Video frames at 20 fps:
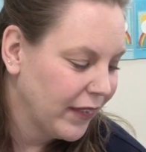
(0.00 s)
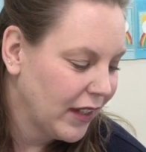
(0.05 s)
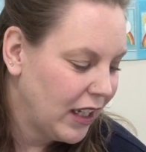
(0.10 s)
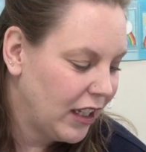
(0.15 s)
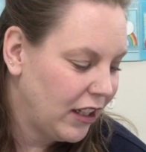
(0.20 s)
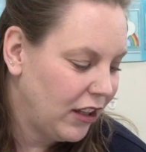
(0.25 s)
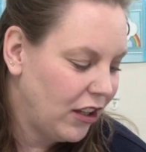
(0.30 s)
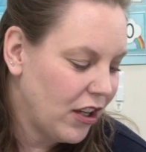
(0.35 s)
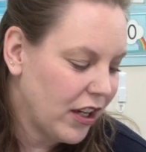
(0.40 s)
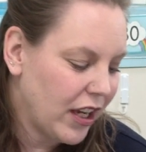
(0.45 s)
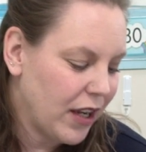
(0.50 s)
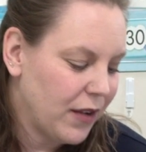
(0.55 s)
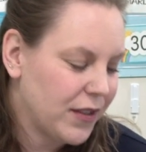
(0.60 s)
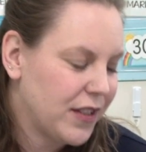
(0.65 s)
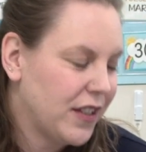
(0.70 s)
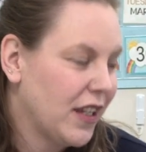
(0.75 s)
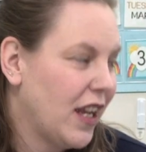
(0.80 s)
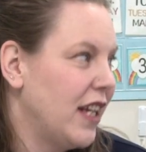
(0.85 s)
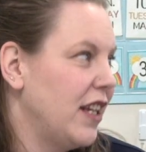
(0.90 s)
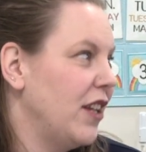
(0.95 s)
and look
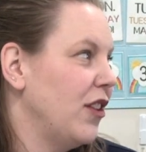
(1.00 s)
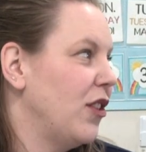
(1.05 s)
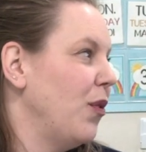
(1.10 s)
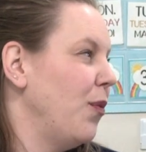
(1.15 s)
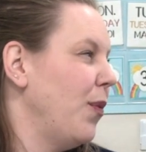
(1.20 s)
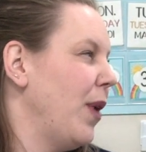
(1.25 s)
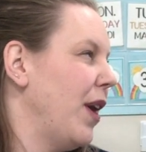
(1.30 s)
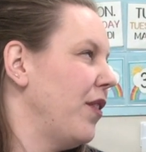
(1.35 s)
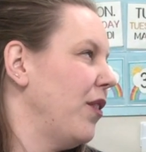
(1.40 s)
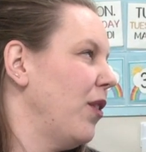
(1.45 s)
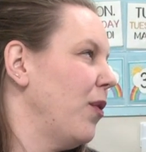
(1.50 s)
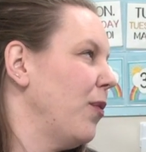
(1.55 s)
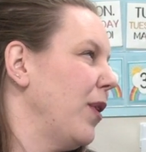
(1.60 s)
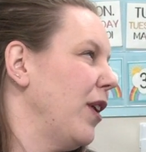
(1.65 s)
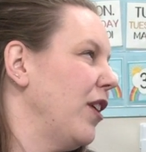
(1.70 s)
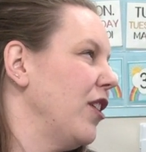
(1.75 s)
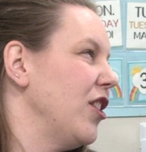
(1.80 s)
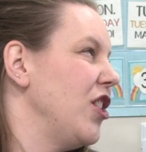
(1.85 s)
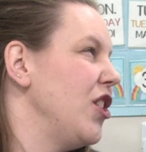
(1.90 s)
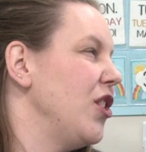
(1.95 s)
outside at the weather
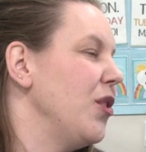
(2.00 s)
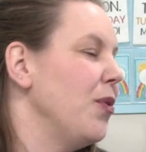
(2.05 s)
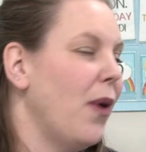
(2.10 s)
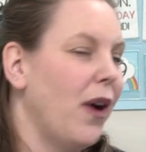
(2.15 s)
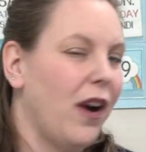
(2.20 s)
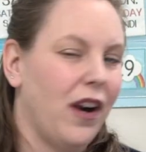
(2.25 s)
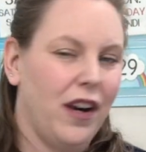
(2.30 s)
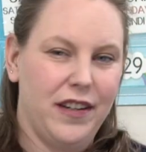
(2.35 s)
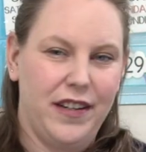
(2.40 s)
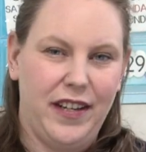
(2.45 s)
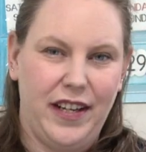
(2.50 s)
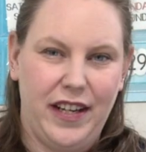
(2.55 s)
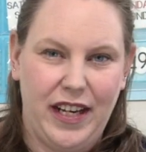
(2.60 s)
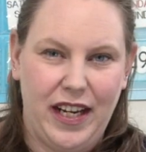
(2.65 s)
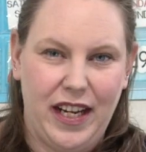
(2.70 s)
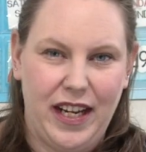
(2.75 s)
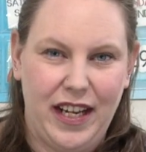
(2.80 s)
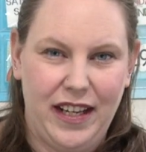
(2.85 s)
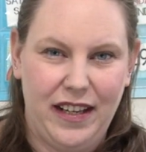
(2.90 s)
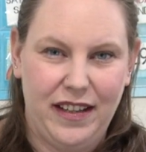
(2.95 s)
where you are
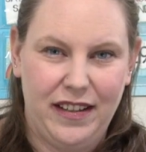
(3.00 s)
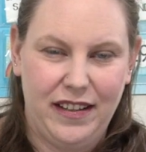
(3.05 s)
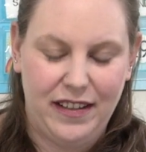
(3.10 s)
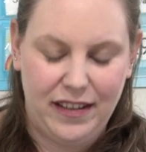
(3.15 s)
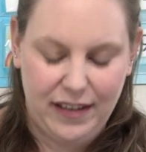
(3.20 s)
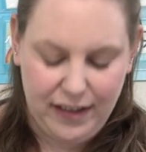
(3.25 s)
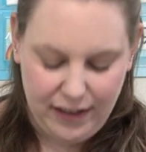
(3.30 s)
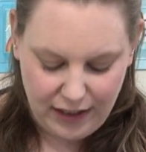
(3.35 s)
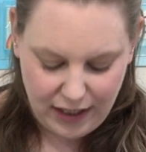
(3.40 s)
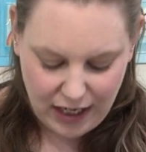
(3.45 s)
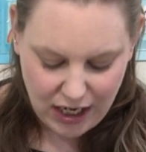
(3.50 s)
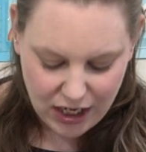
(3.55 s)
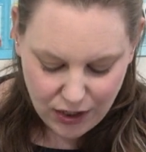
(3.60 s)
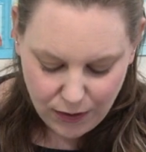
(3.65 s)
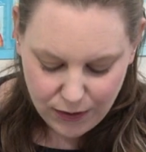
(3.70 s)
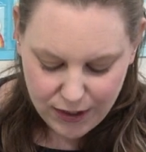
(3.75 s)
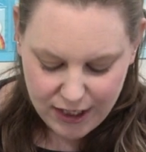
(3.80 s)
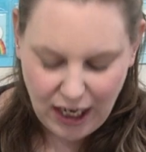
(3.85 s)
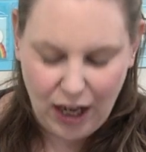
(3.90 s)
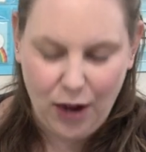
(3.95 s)
today. Can
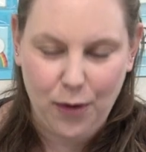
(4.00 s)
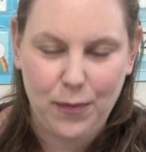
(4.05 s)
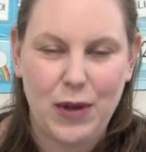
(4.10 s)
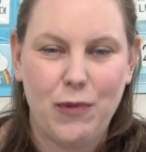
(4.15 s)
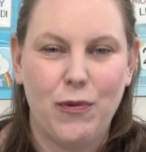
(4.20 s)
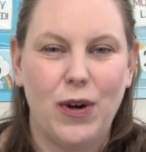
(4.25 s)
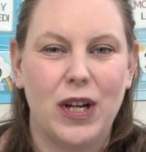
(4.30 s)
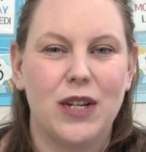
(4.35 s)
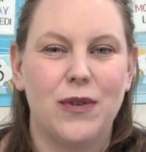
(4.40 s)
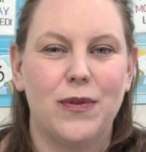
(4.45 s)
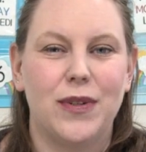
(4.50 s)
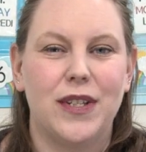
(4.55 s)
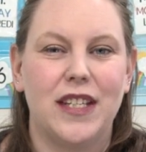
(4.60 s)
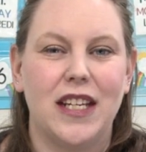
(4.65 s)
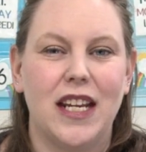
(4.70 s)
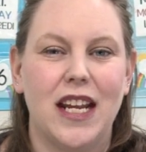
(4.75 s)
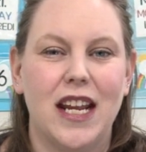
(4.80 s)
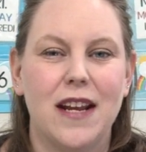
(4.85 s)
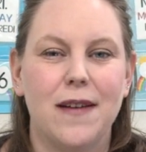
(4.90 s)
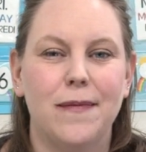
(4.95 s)
you tell me what you
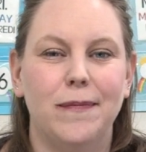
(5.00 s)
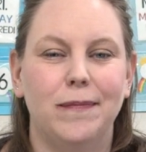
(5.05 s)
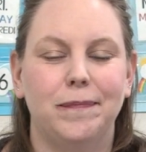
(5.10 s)
see?